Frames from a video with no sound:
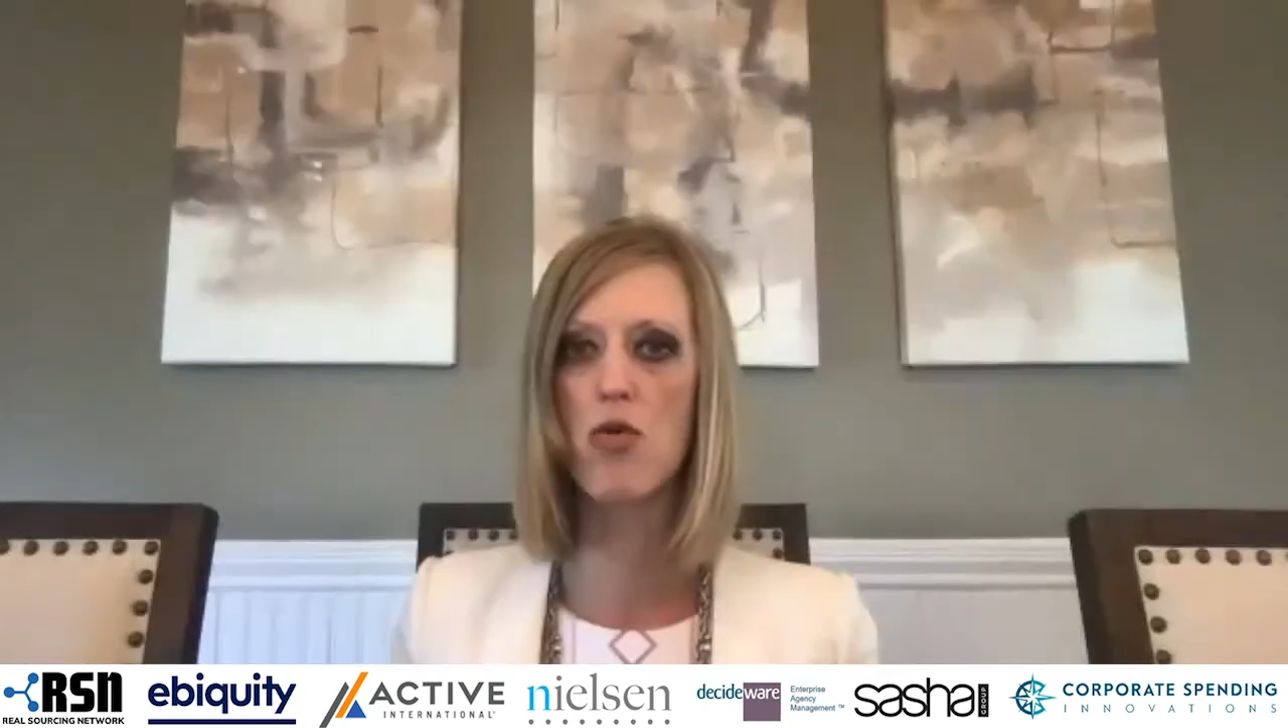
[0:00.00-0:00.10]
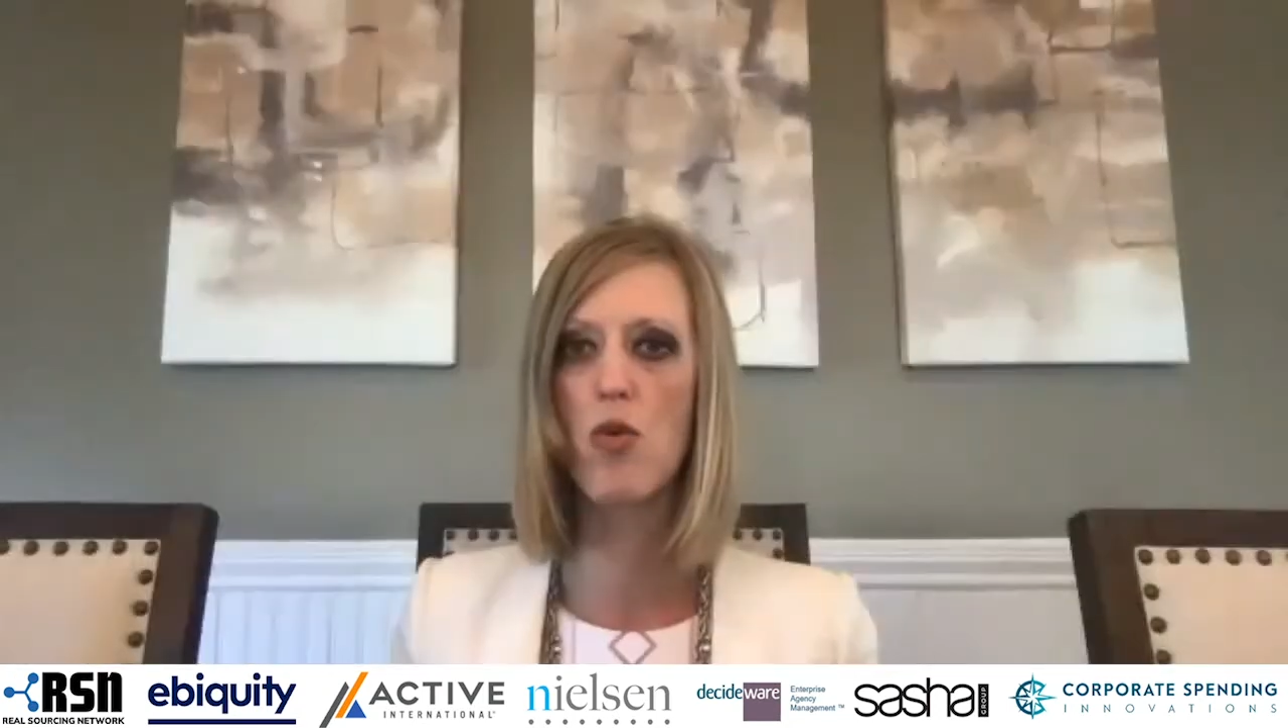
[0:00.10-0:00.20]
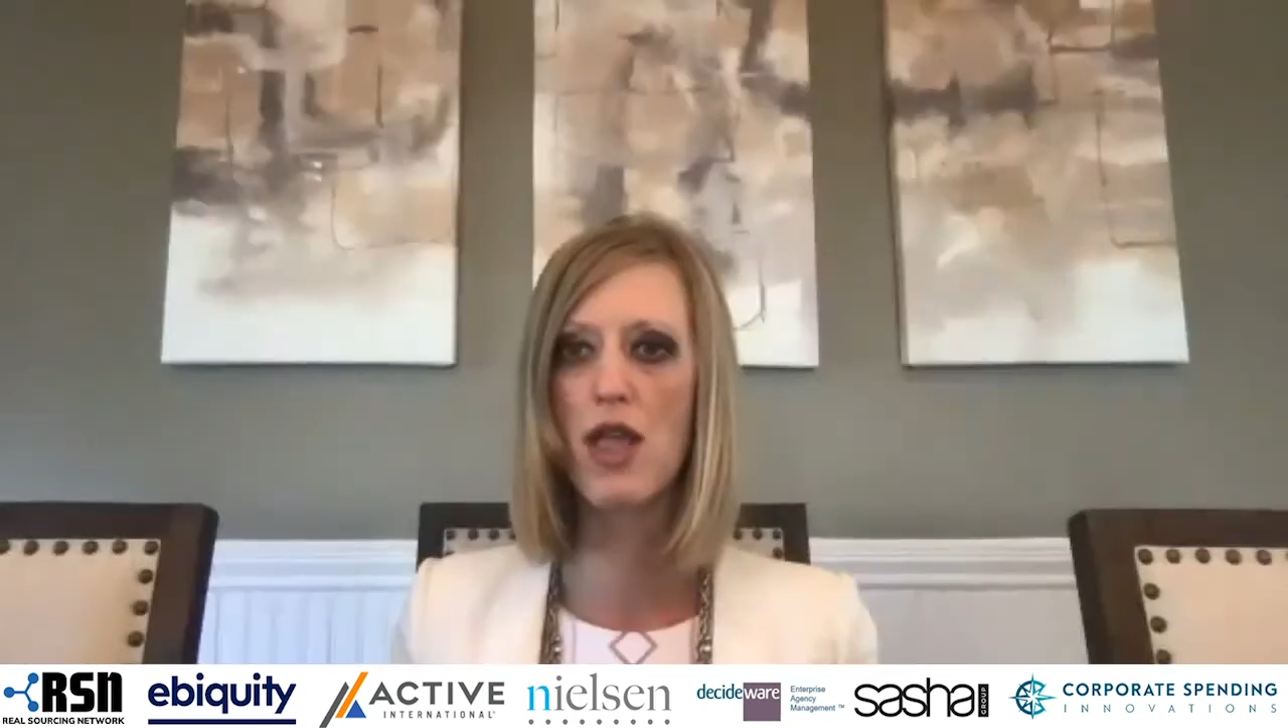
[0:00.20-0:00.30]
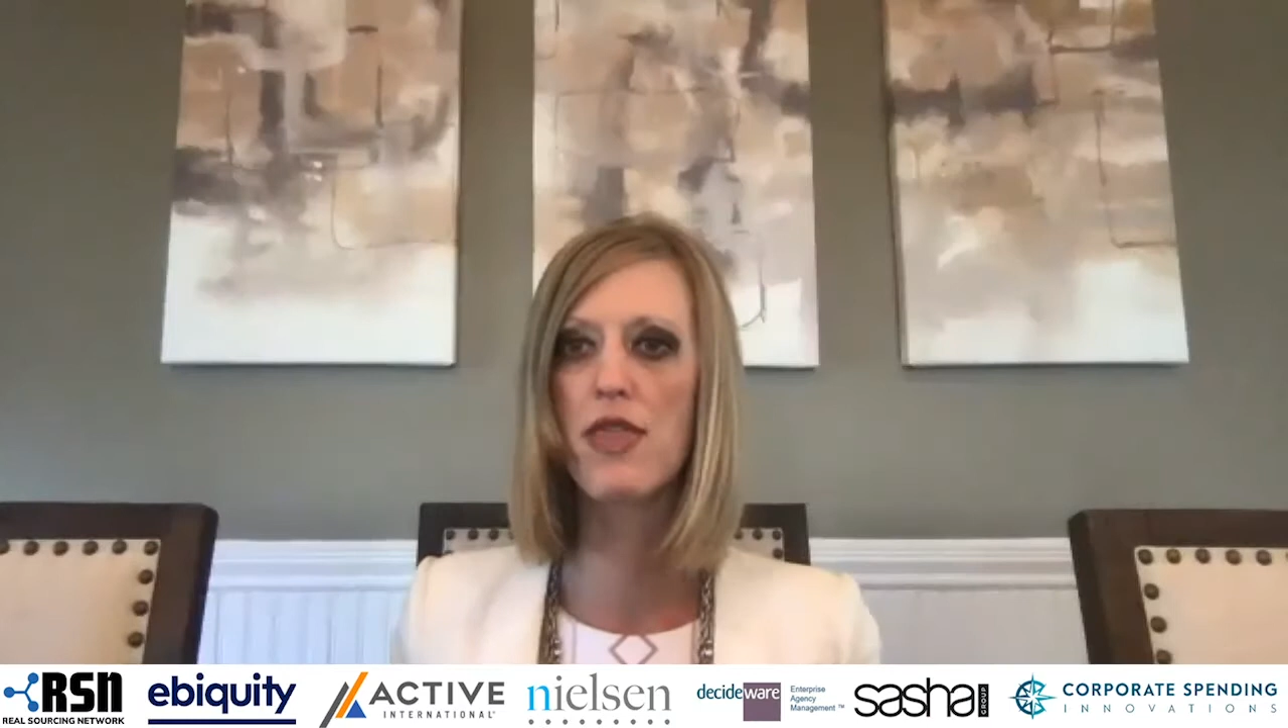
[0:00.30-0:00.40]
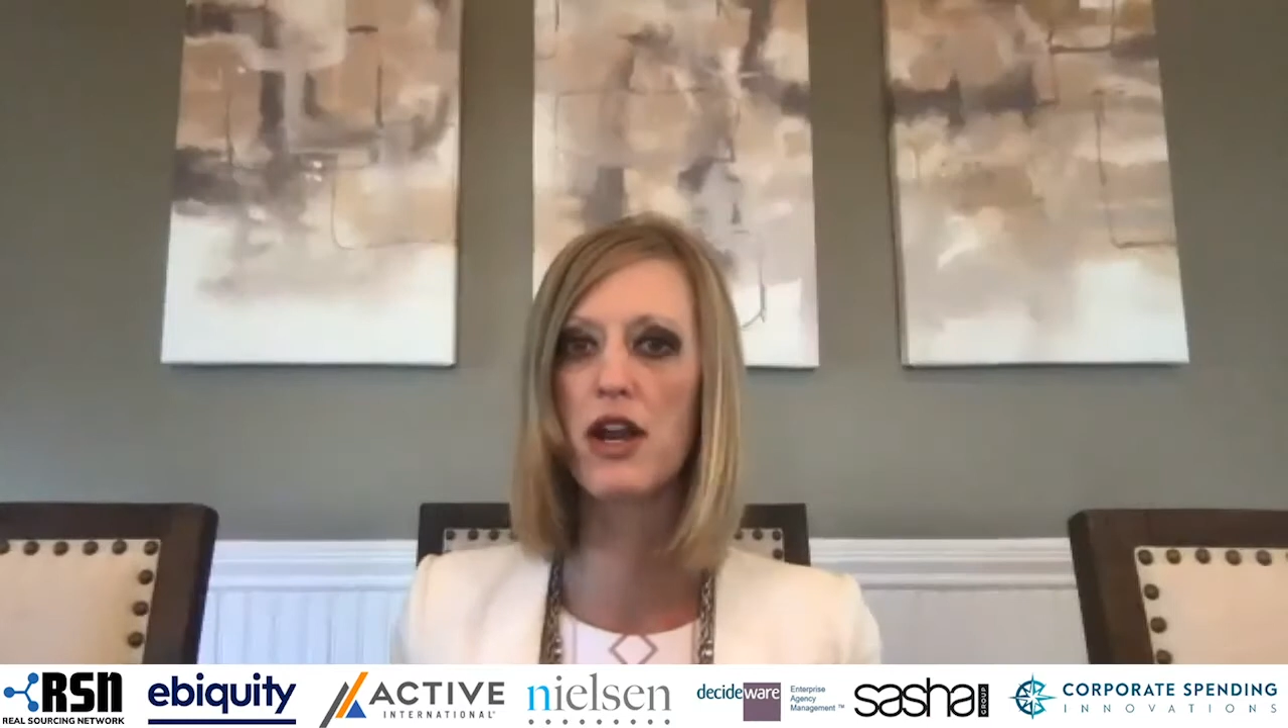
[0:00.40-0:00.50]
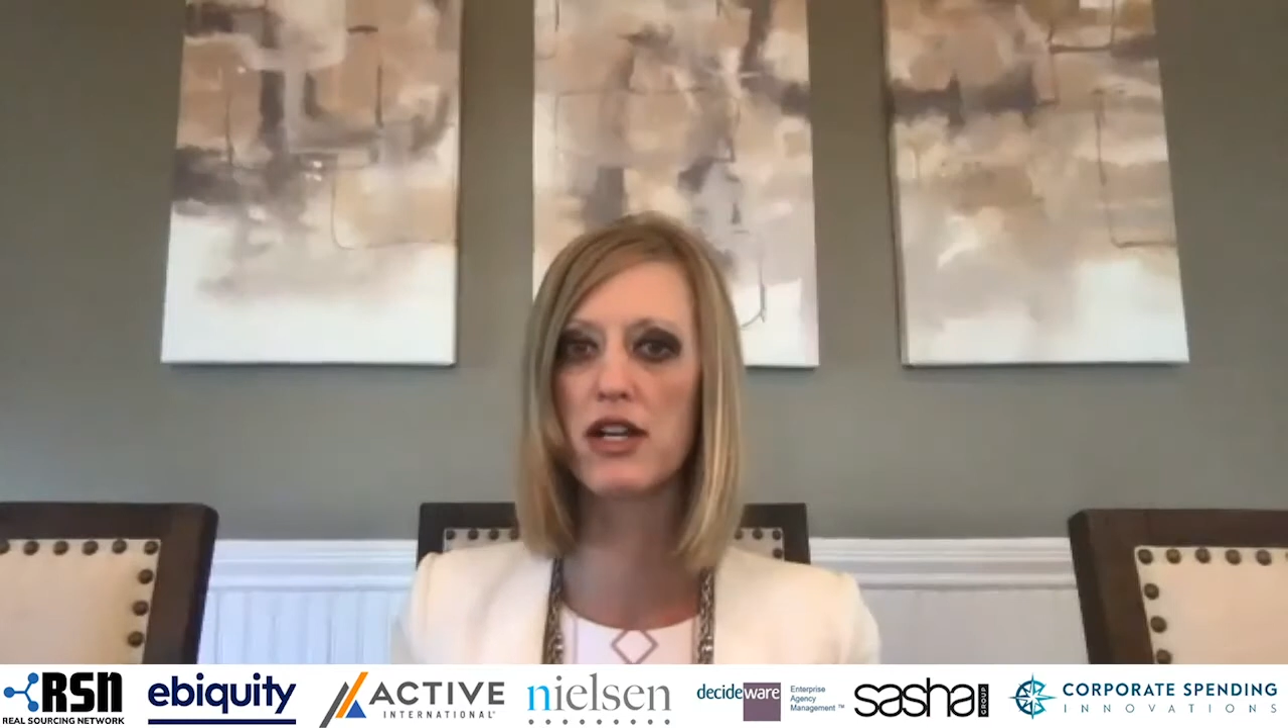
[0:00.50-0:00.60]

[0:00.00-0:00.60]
when they're